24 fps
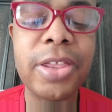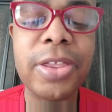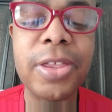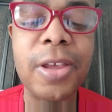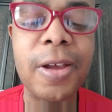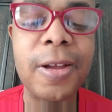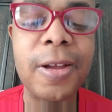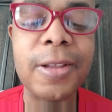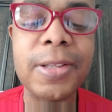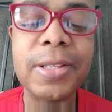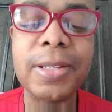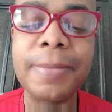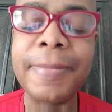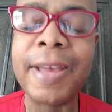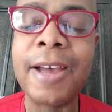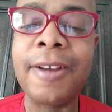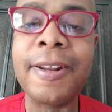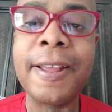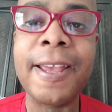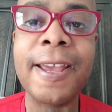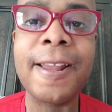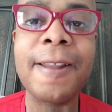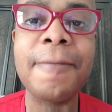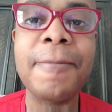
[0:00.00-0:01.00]
thoughts
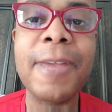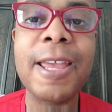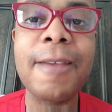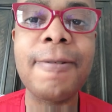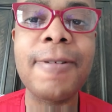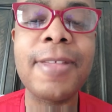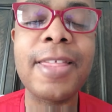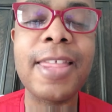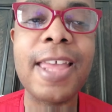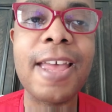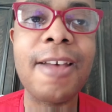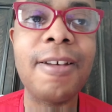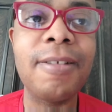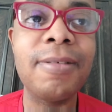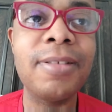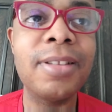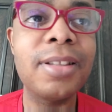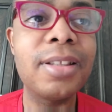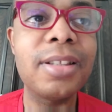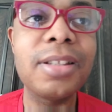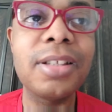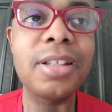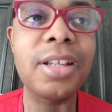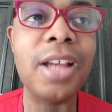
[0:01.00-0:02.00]
about anime without,
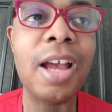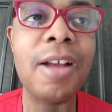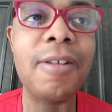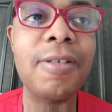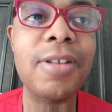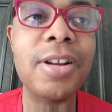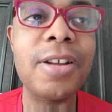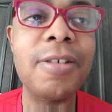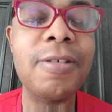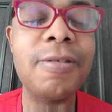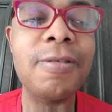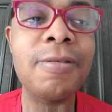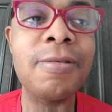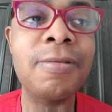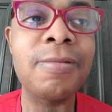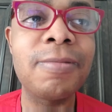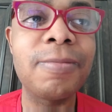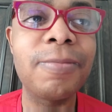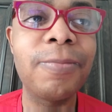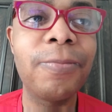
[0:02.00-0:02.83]
I don't know,